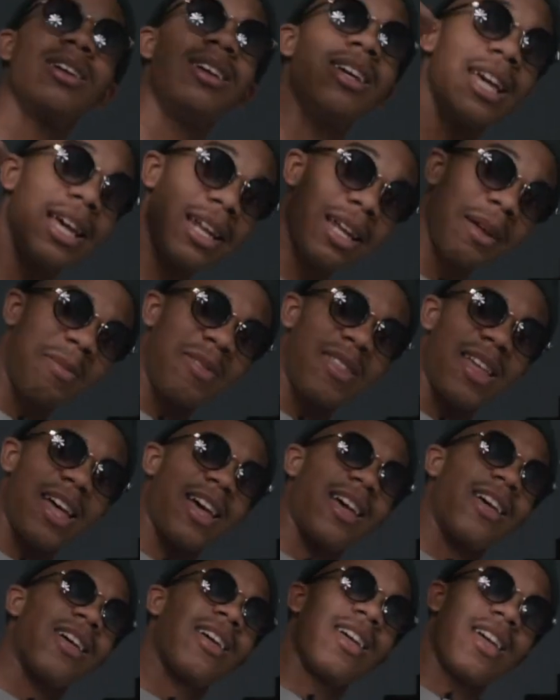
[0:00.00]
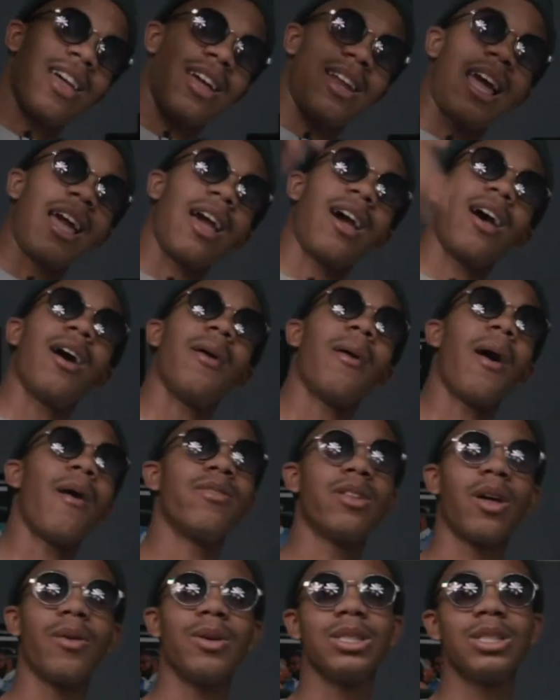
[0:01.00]
get up there. Like I
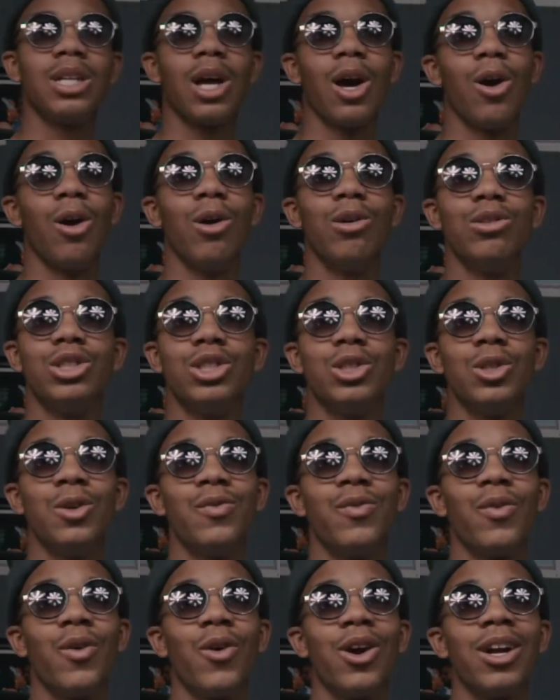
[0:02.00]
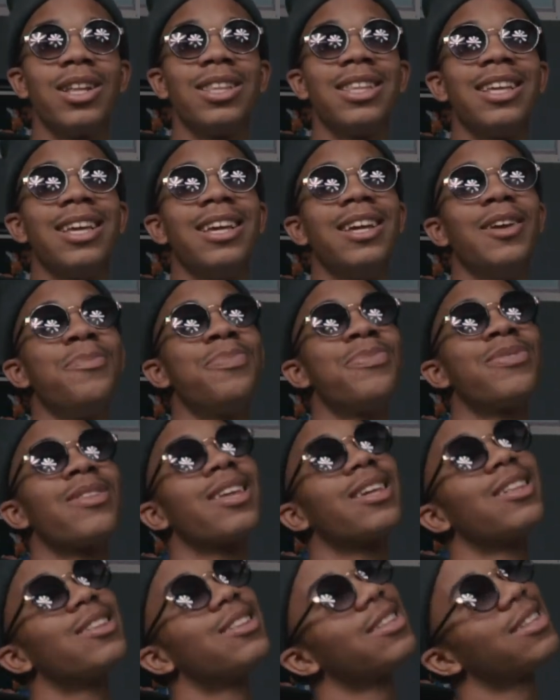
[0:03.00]
was always told, shoot for the,
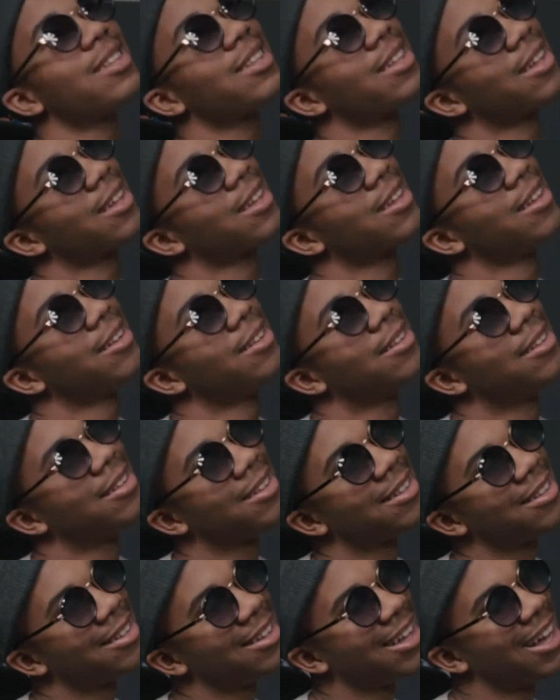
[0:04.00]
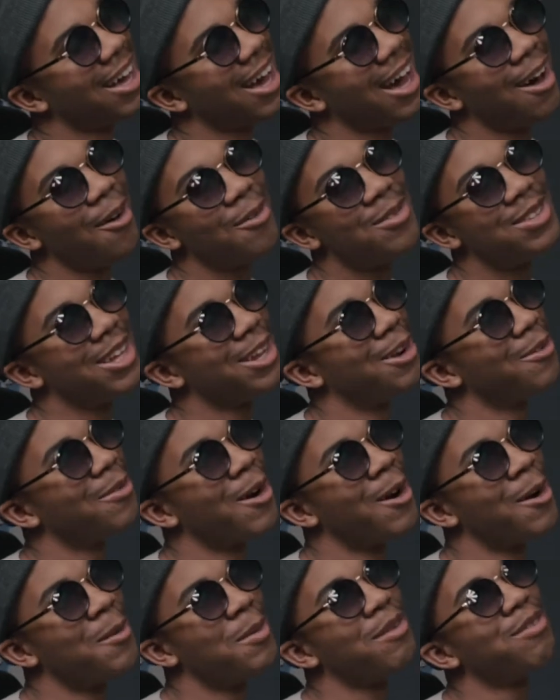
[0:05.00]
cause I always get it
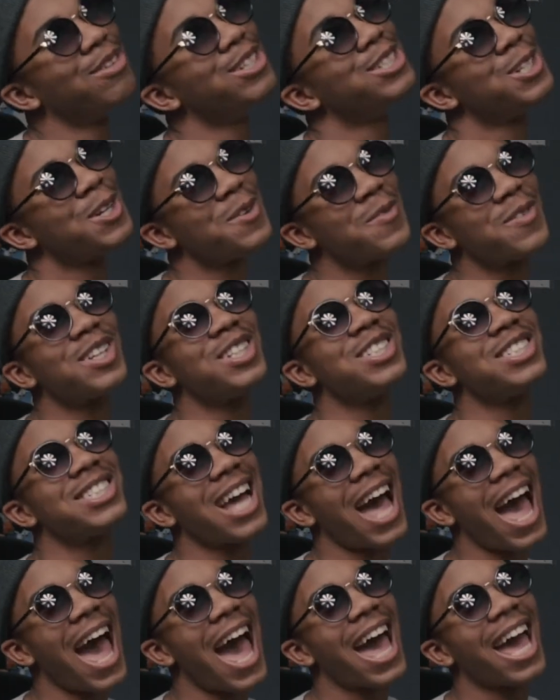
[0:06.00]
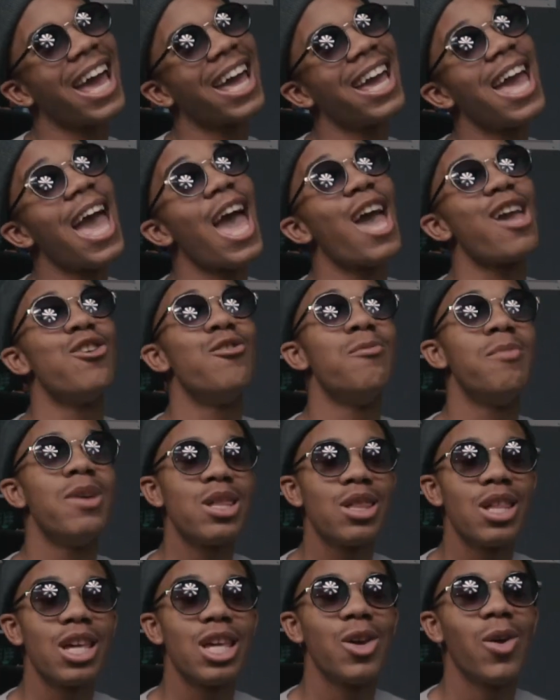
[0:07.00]
wrong, but if you shoot for the sky and you
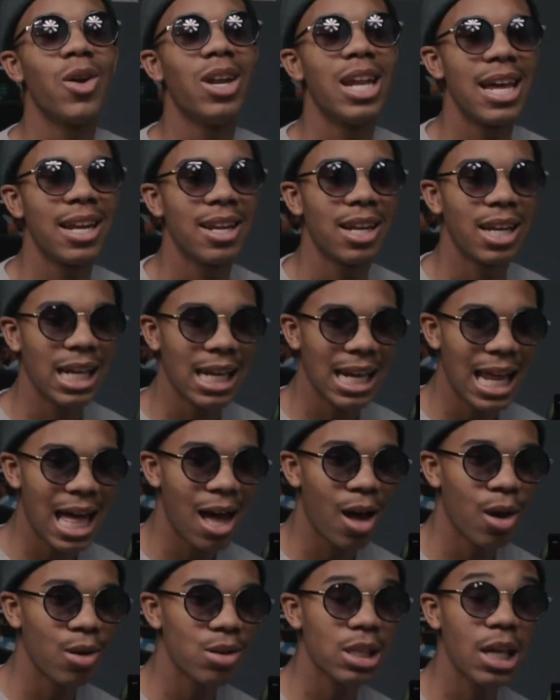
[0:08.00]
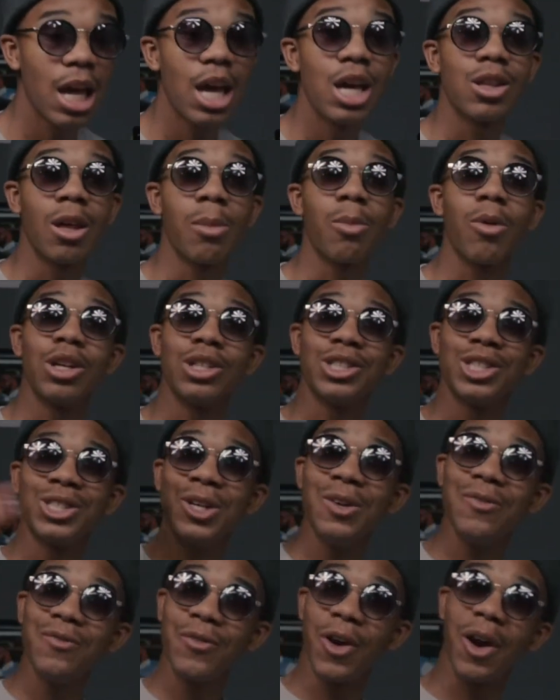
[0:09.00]
miss it, you'll land in the clouds. So I'm gonna
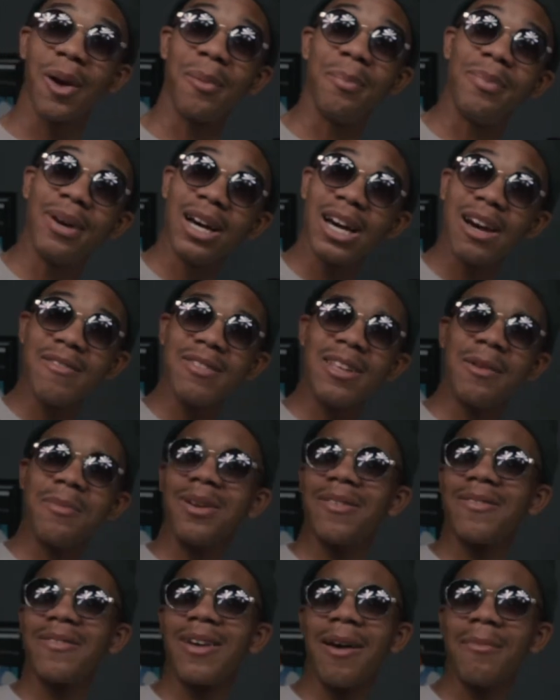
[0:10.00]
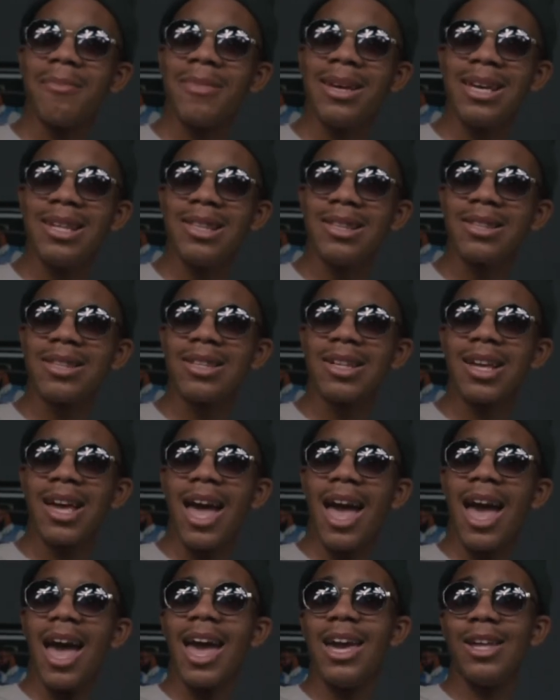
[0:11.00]
shoot for above them, and if I miss,
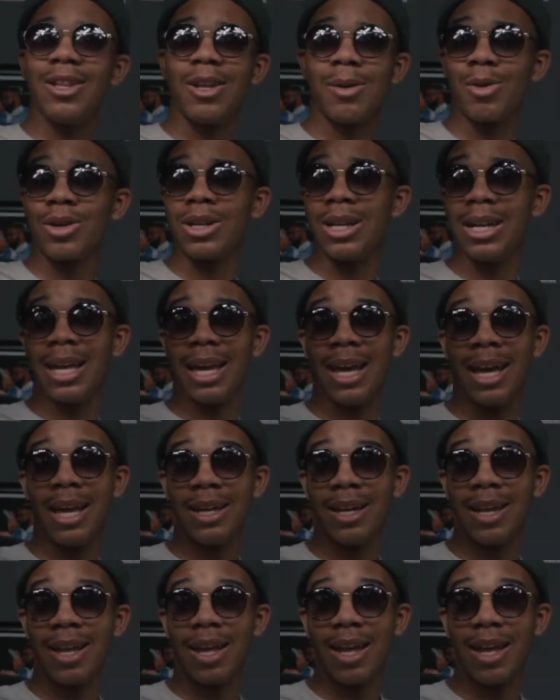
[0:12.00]
either I'm gonna land